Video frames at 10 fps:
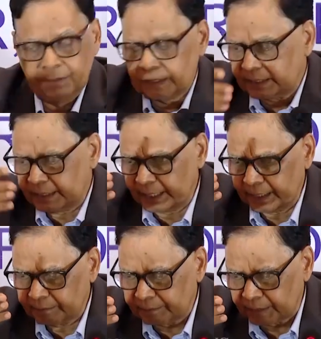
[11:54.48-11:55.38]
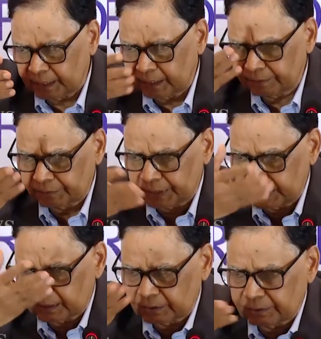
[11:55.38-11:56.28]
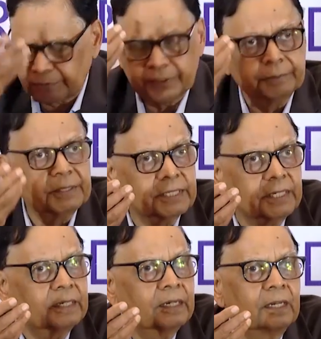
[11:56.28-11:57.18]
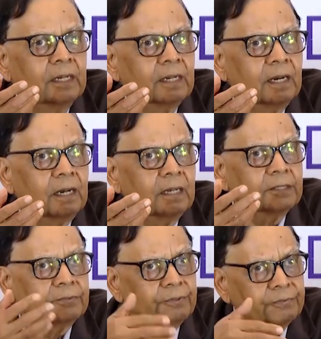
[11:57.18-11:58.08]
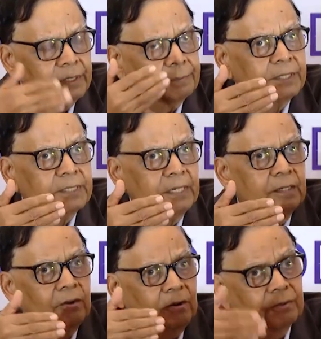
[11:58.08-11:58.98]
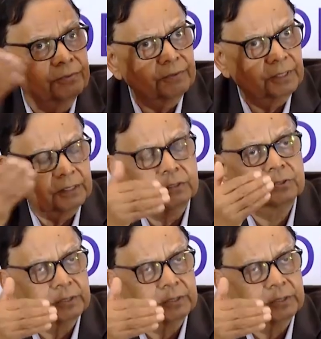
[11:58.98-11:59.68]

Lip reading: say under 15 that was 15%, 15% of, so